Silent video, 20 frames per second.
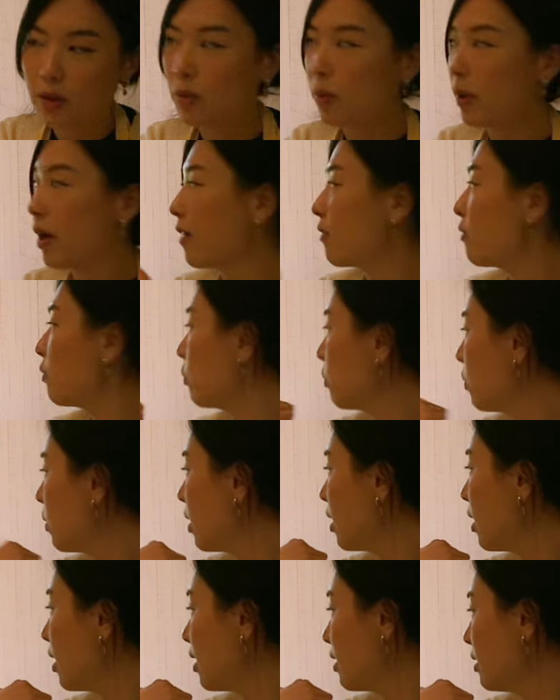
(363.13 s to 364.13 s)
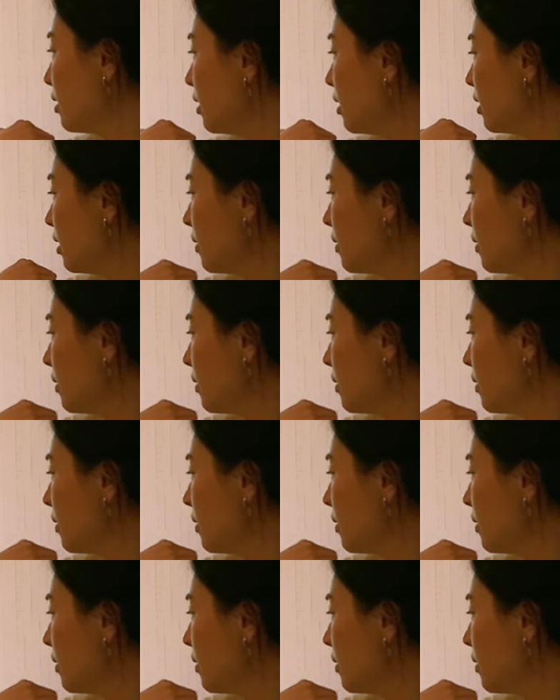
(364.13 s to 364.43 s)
We have one,